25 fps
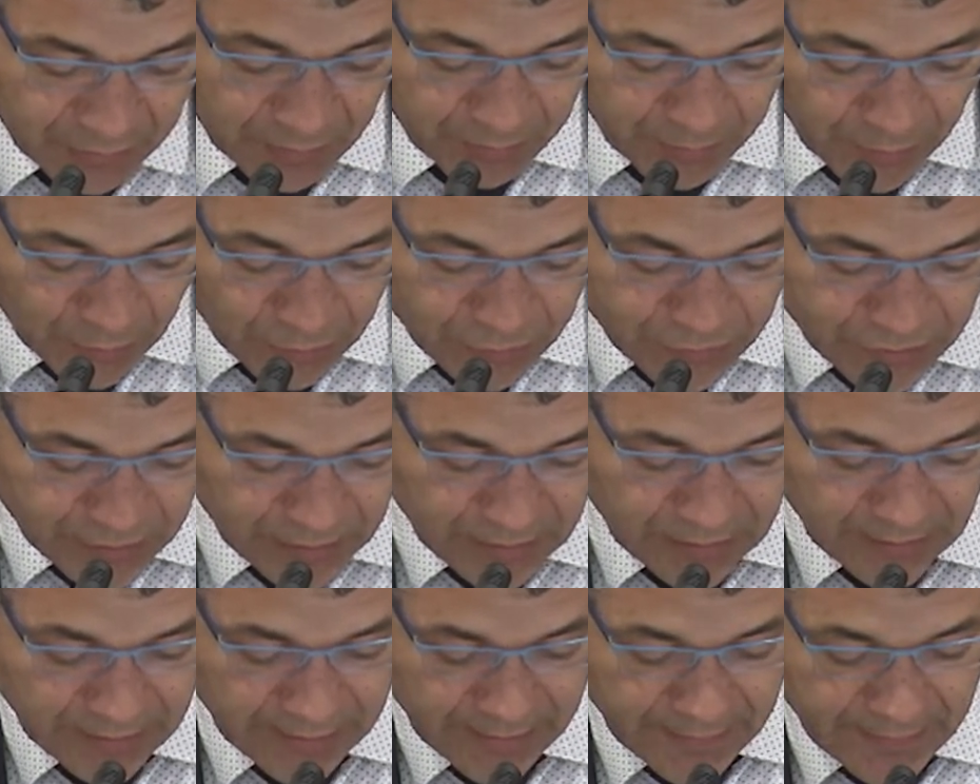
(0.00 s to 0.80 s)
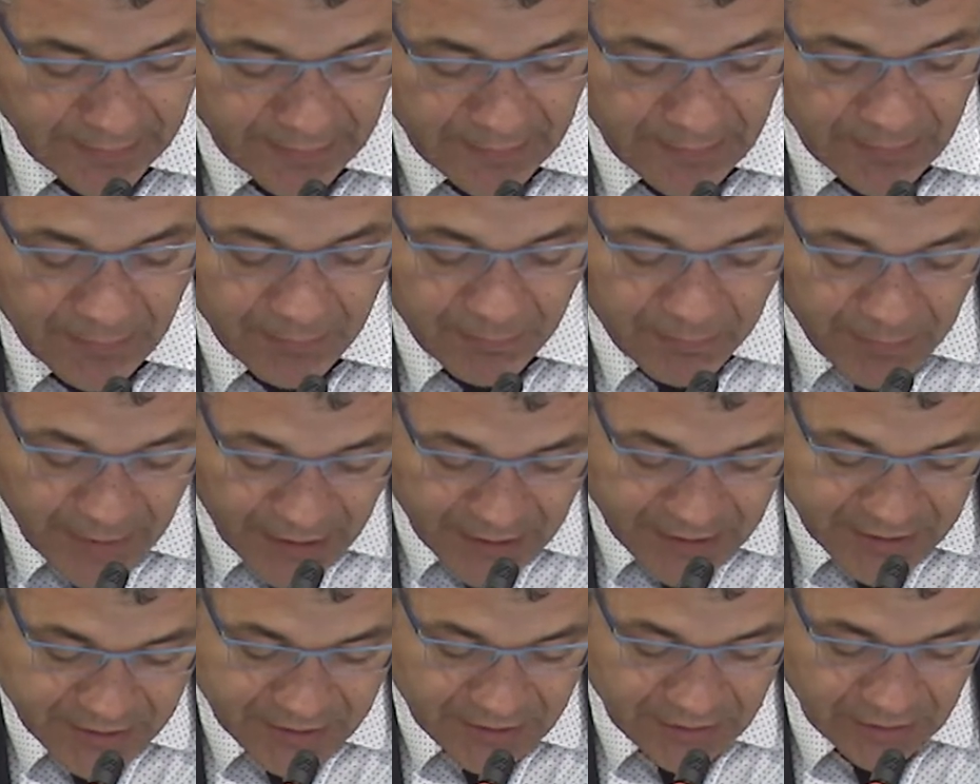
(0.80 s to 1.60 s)
proposal
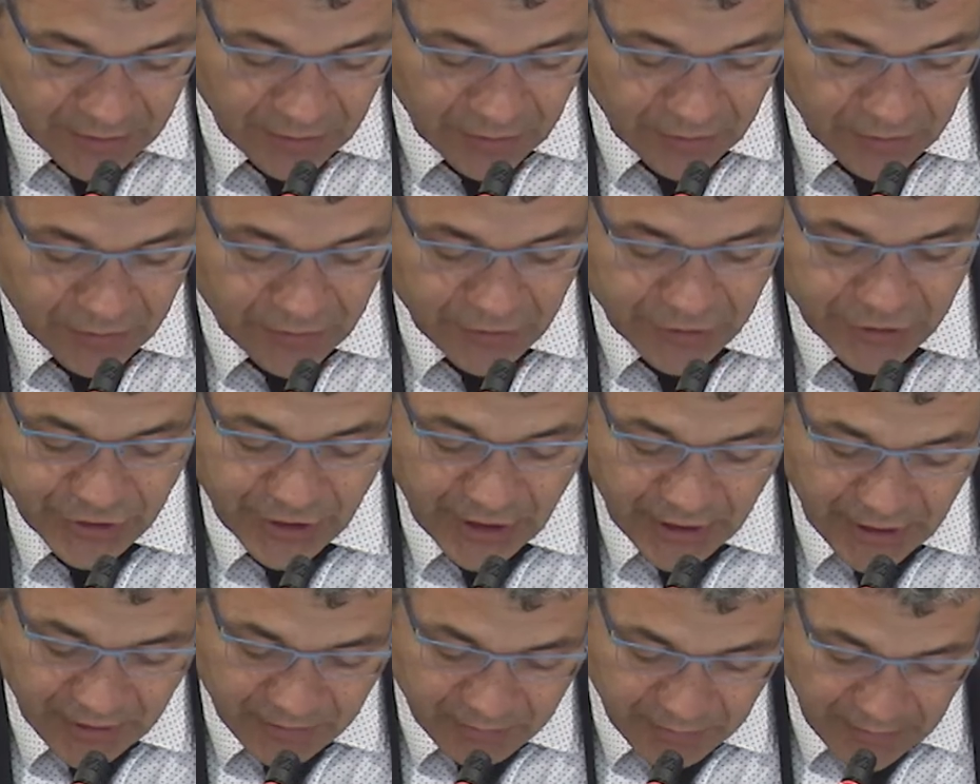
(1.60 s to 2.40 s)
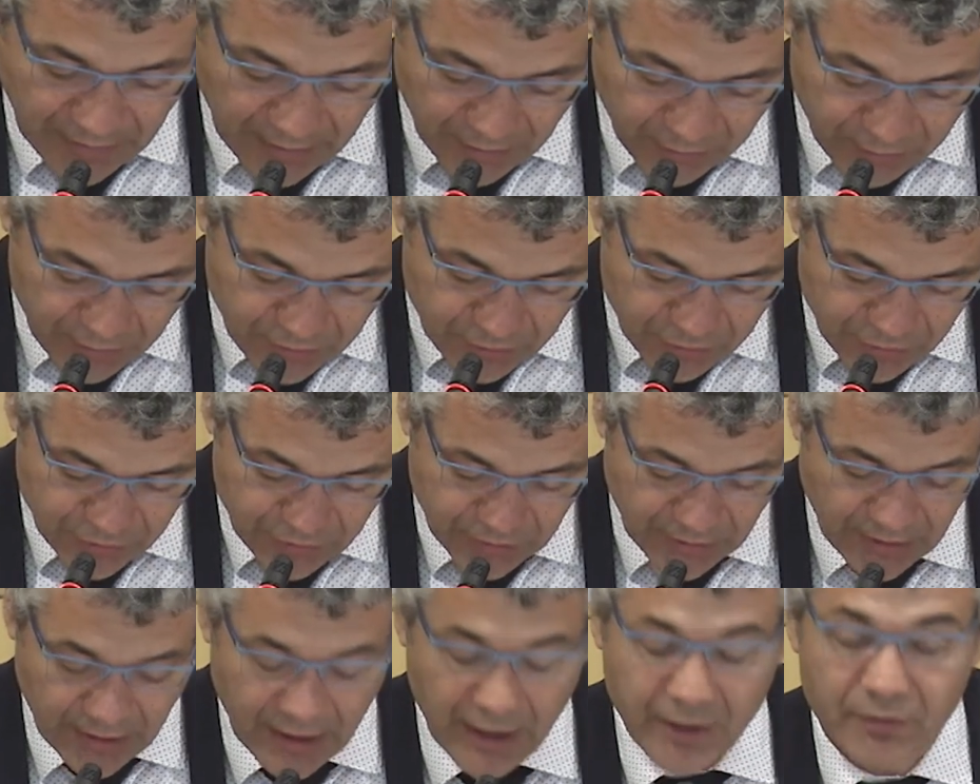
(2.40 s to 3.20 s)
based on shared
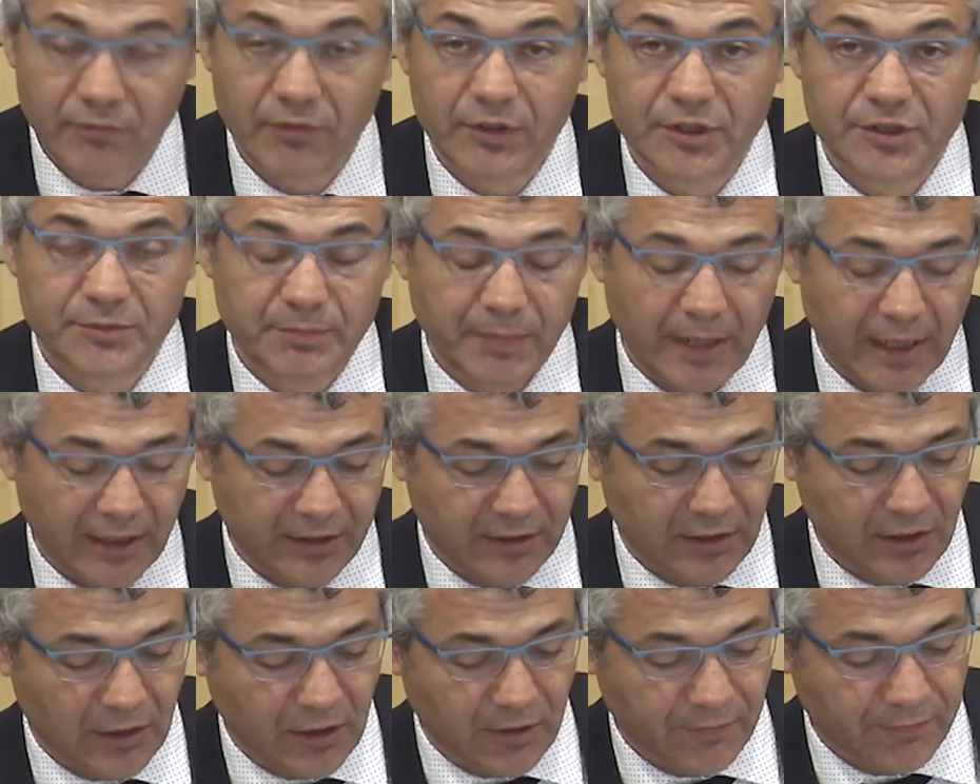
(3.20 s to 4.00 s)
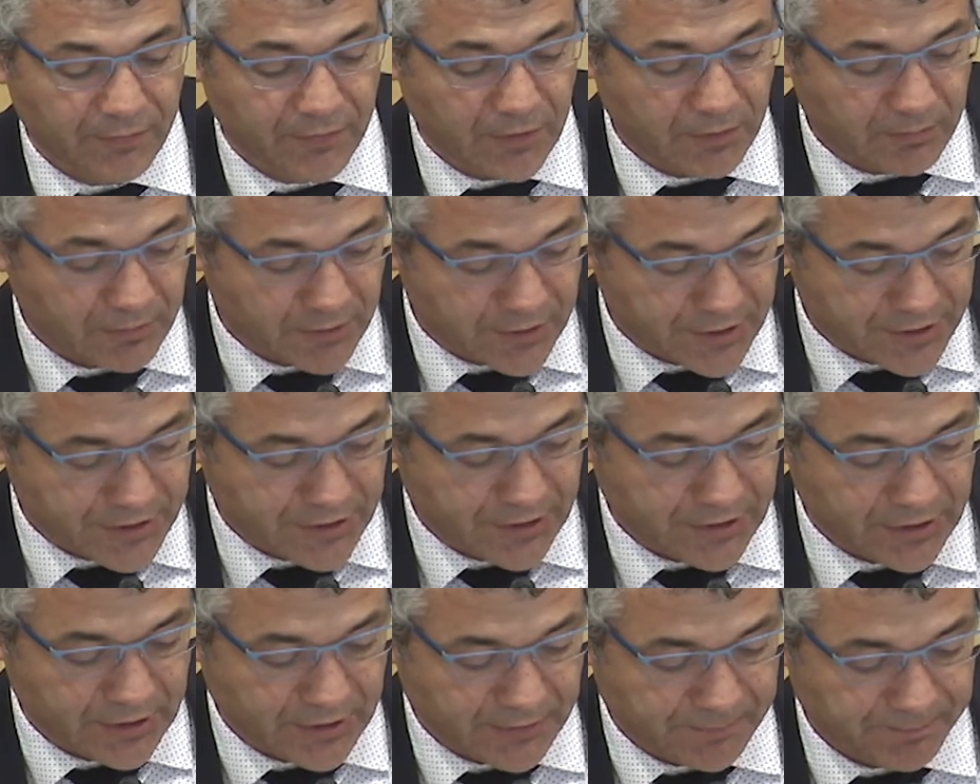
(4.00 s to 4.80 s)
values and respect of
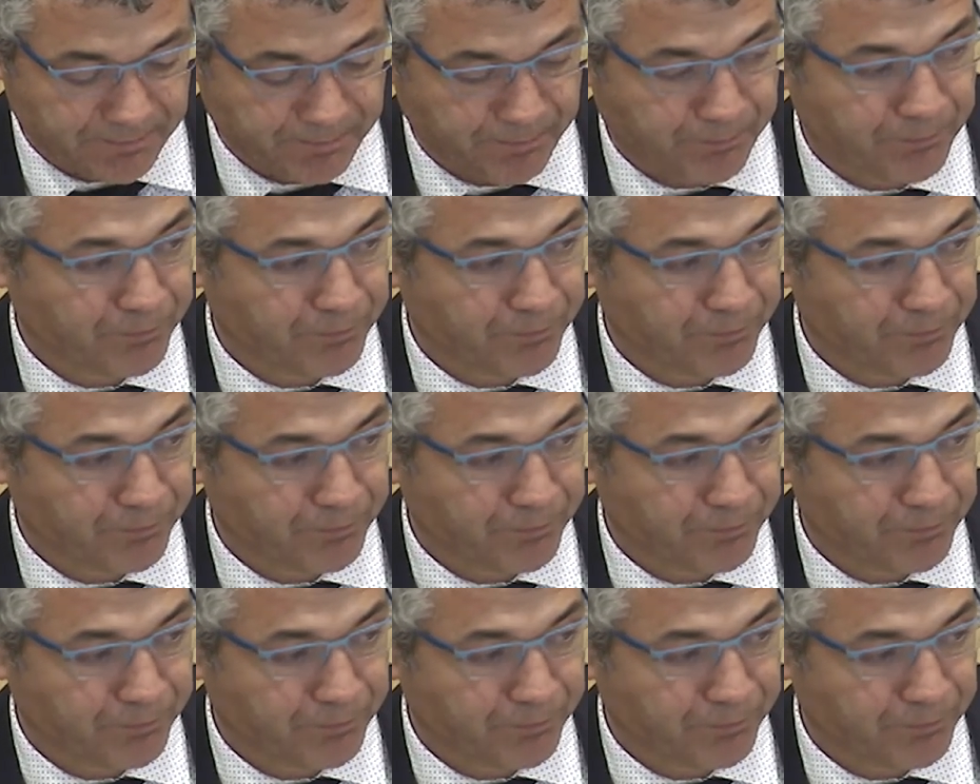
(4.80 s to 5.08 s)
diversity.